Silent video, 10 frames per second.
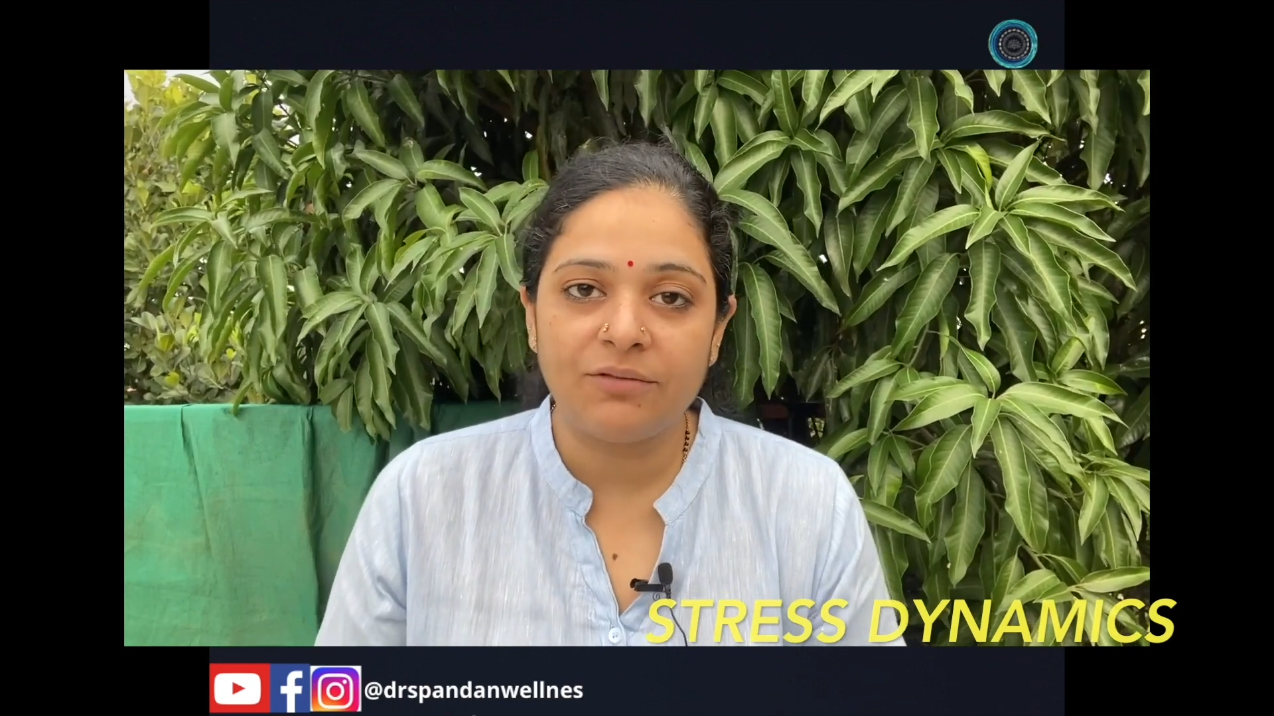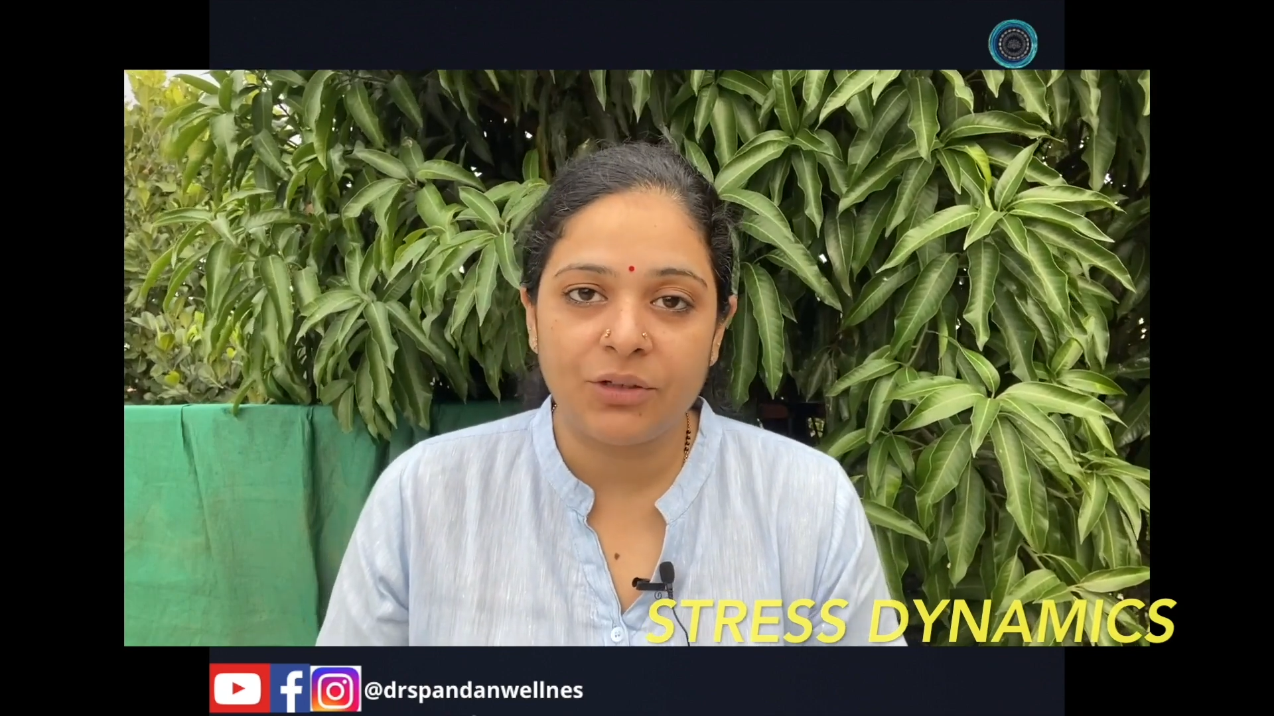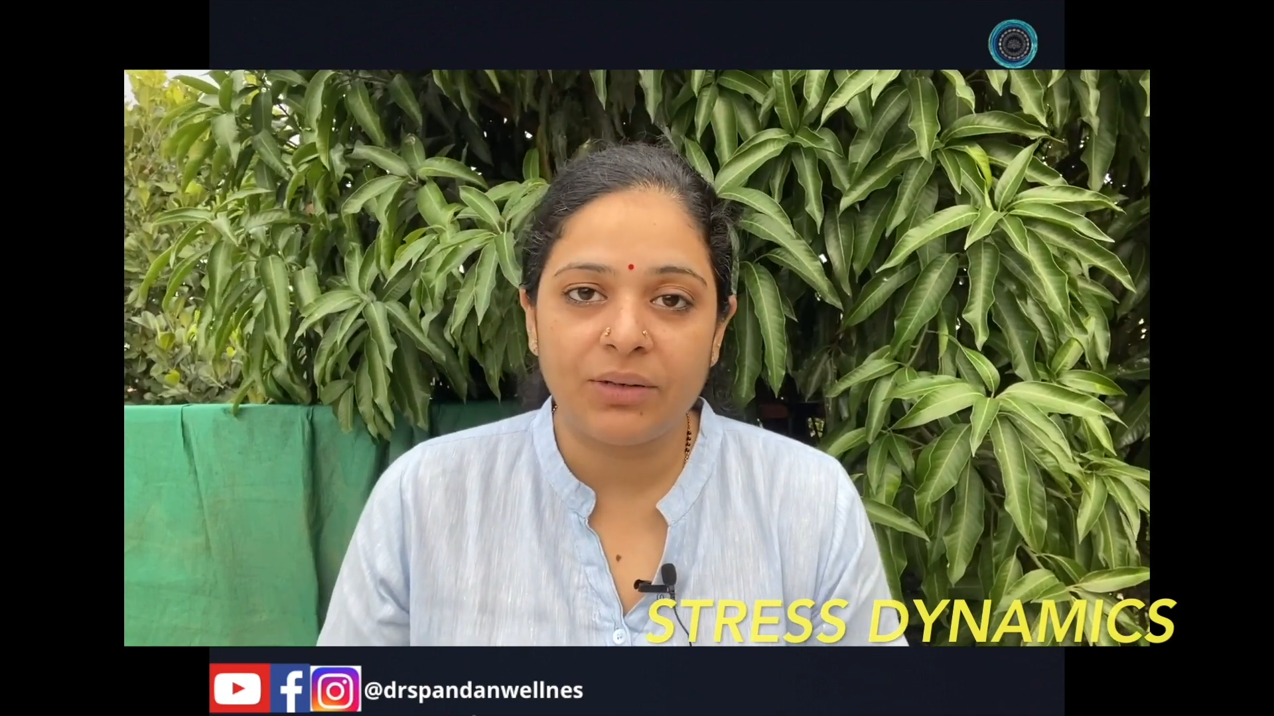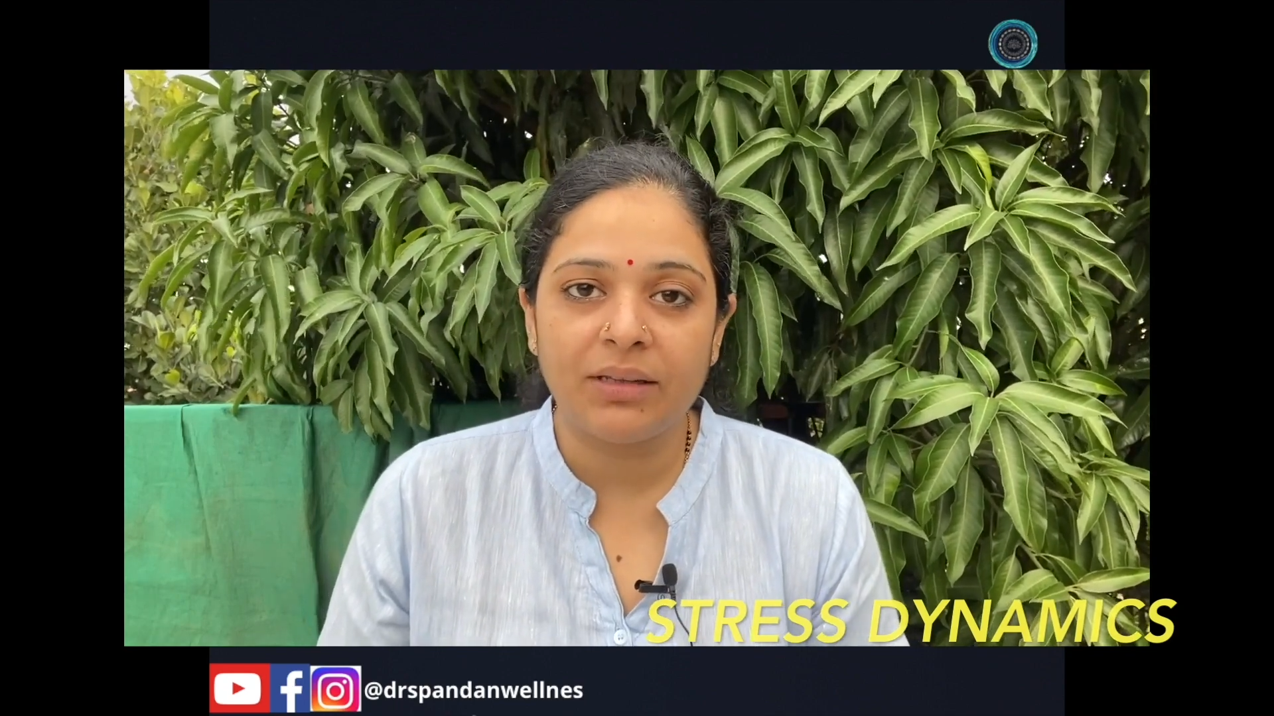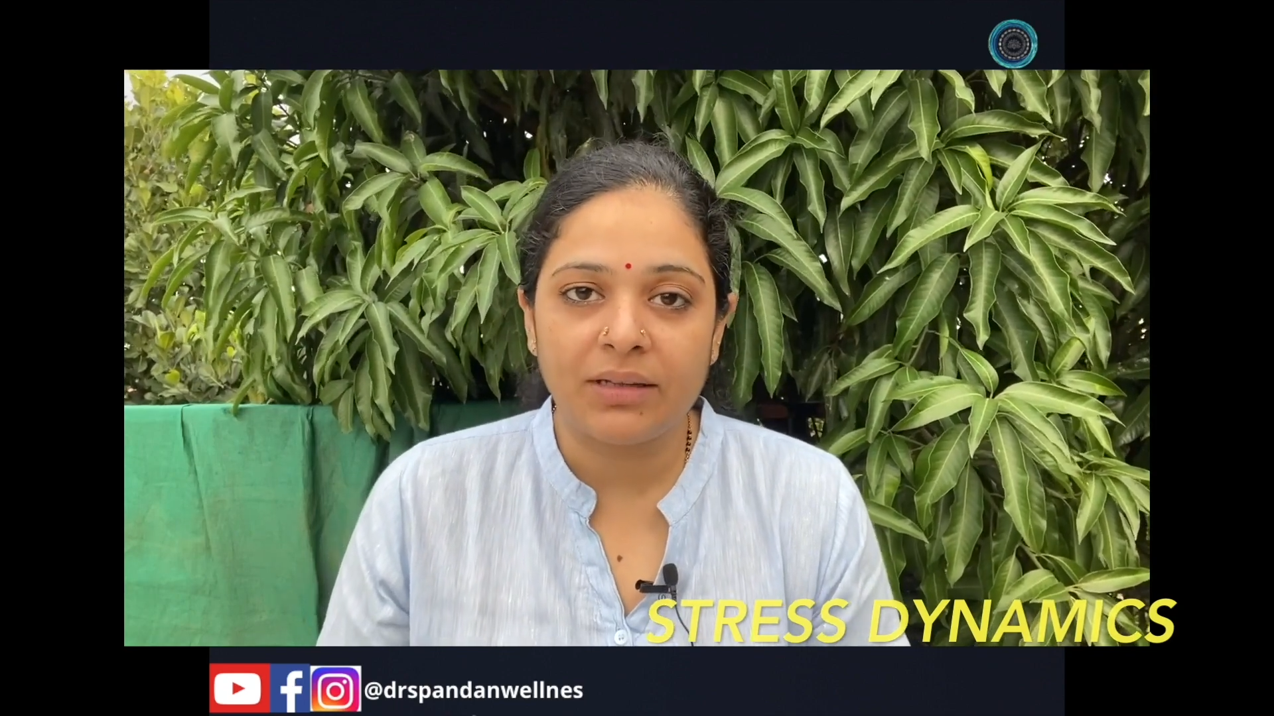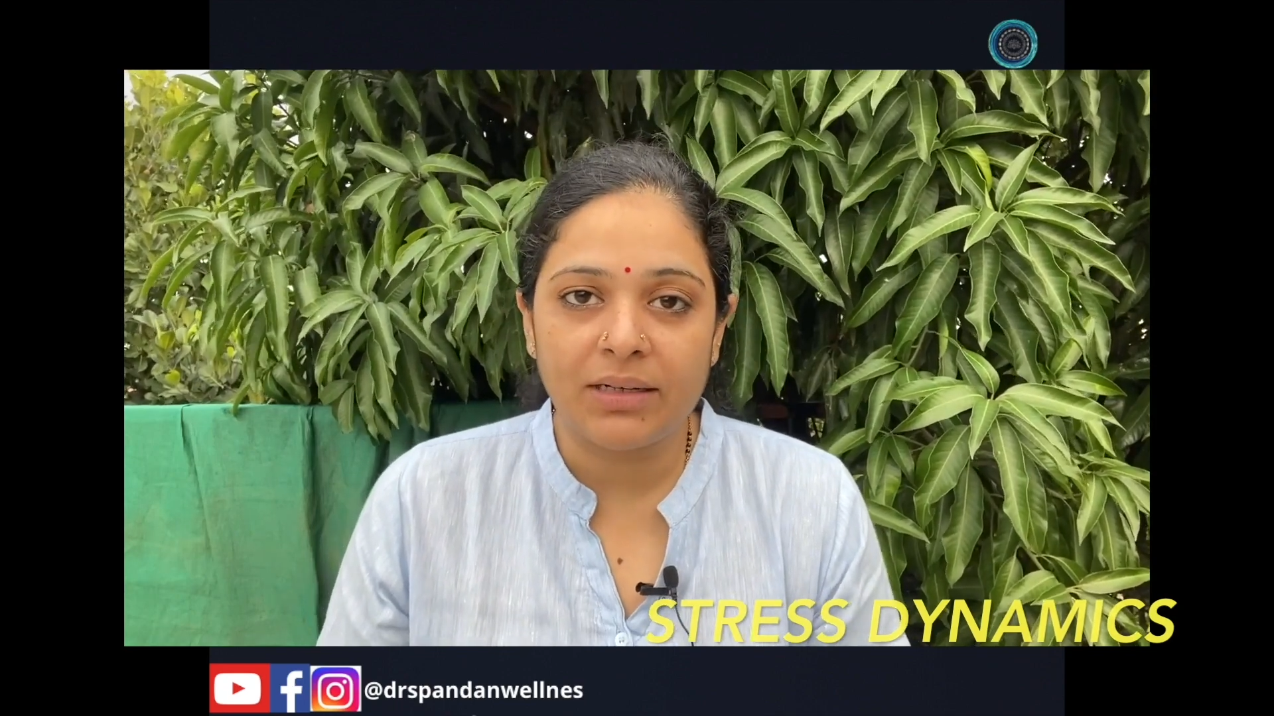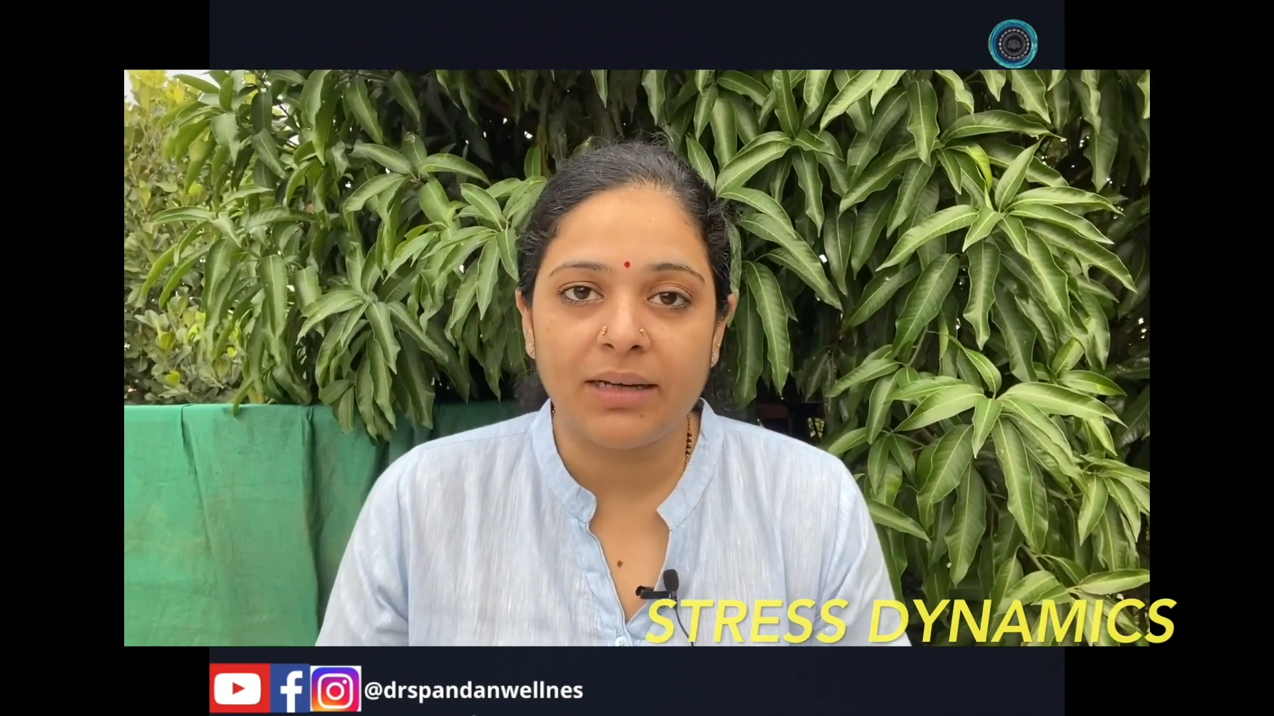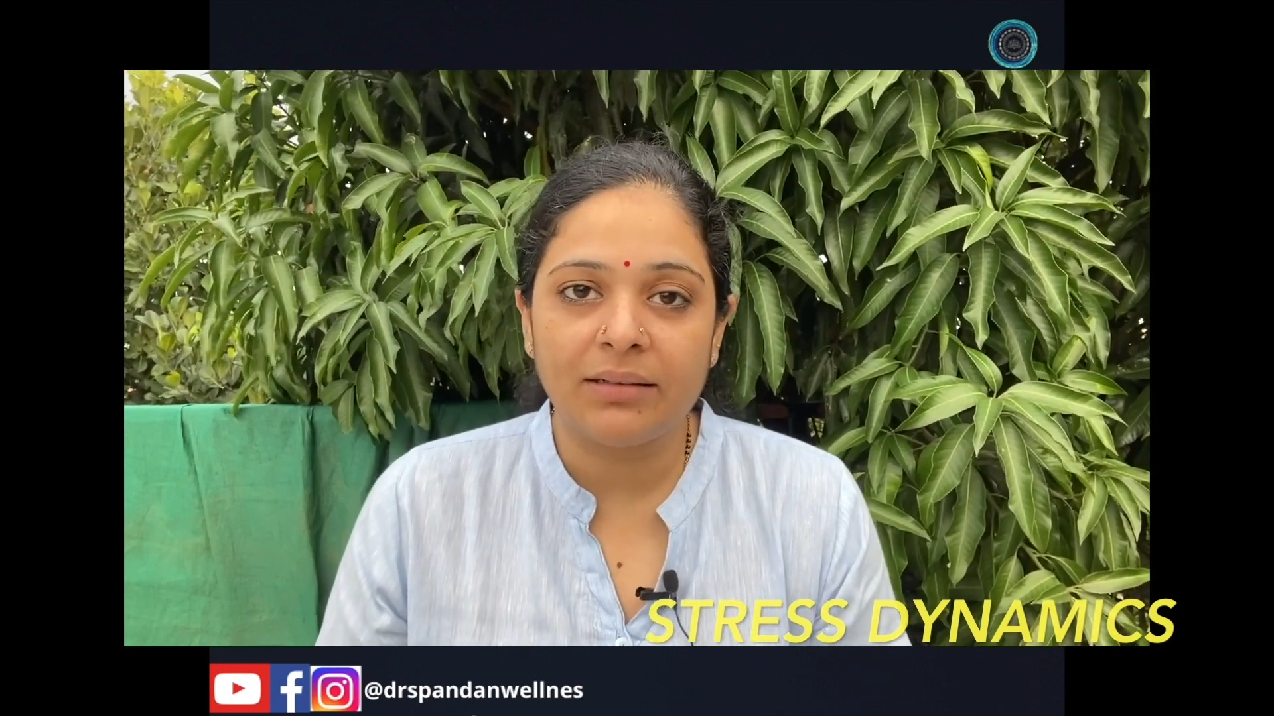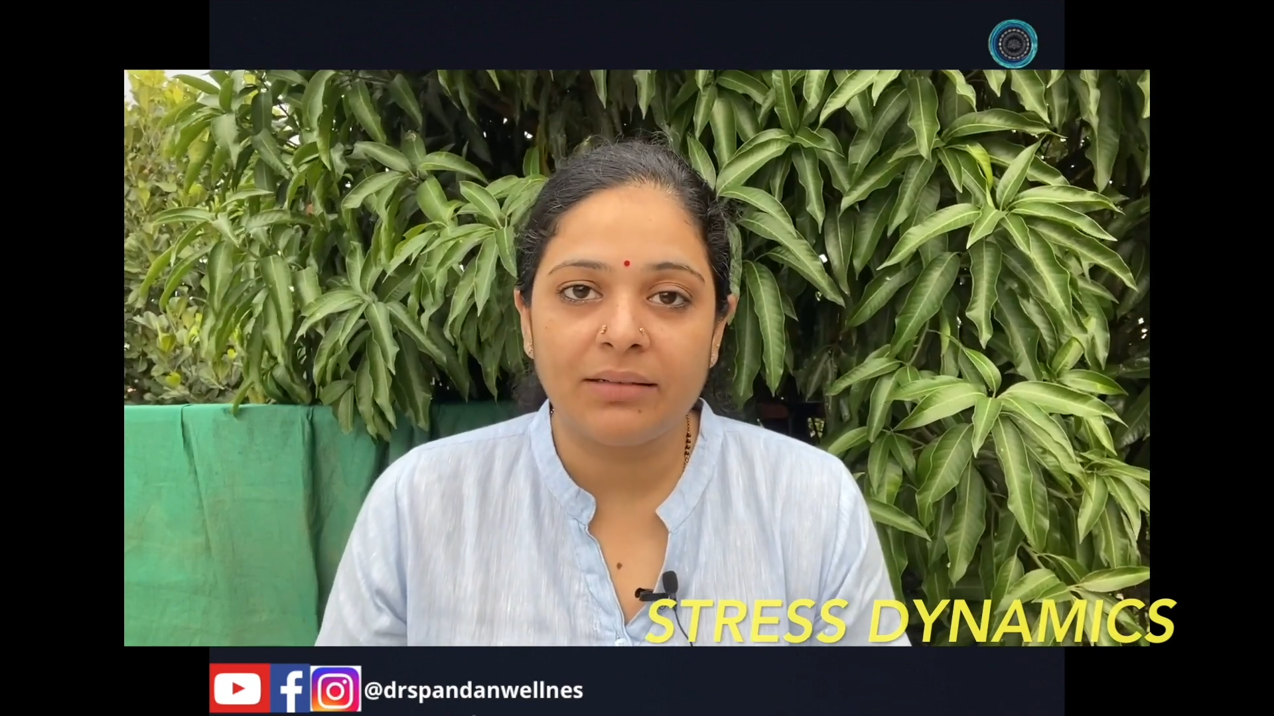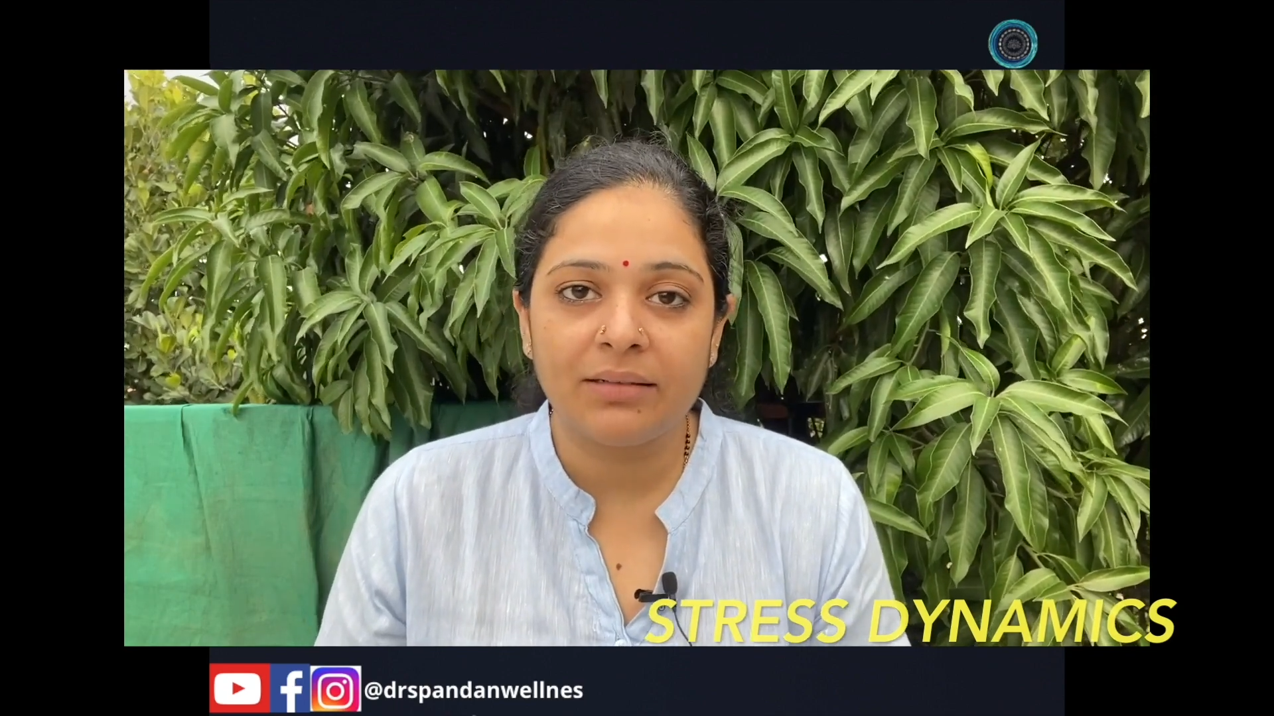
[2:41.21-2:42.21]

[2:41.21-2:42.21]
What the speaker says: during the day.